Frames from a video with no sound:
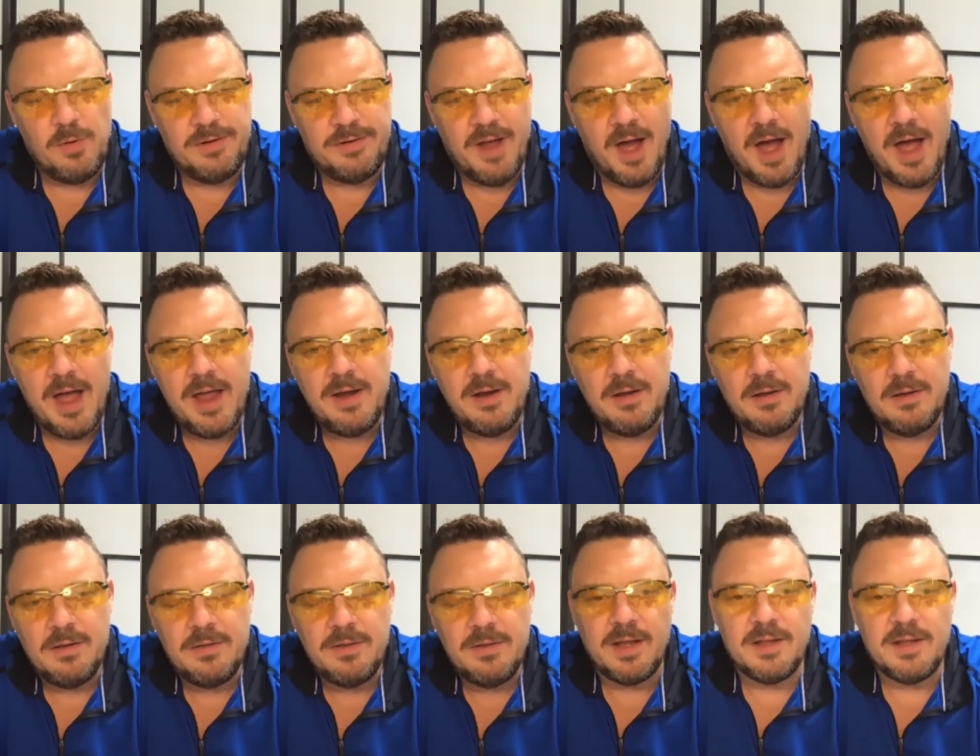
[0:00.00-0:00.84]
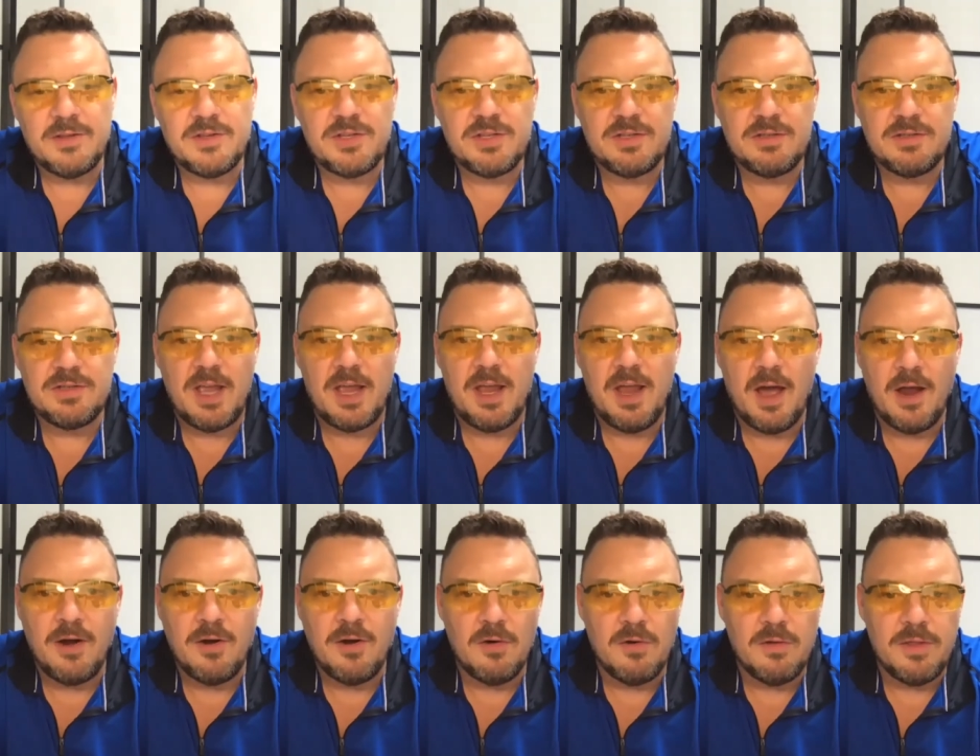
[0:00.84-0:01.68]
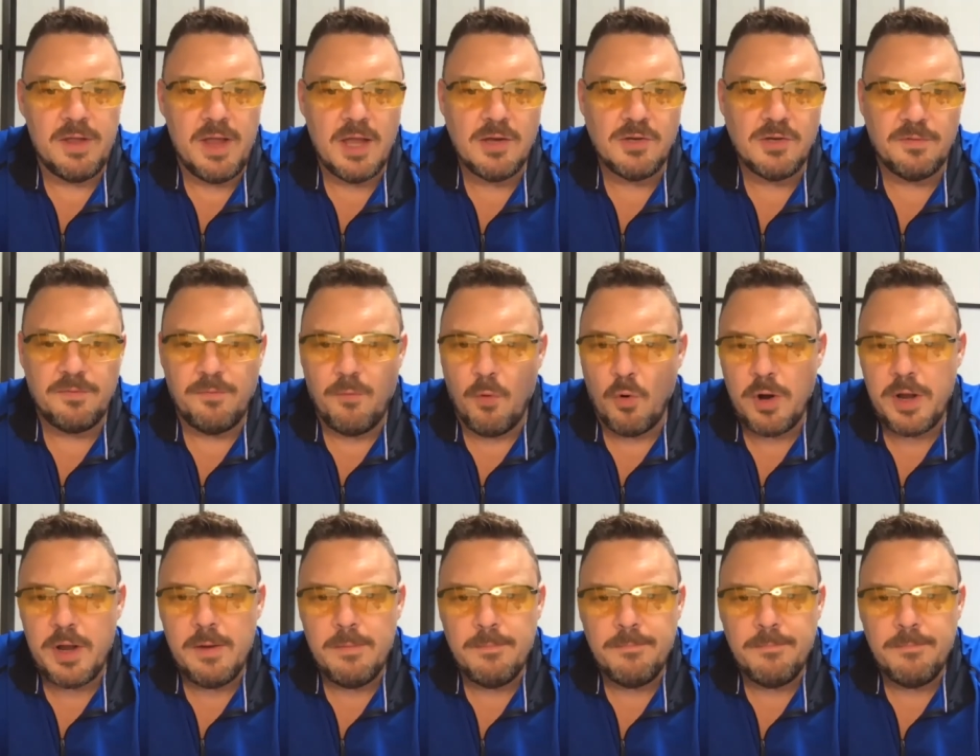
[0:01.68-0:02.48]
died that's, say, under the age of 40?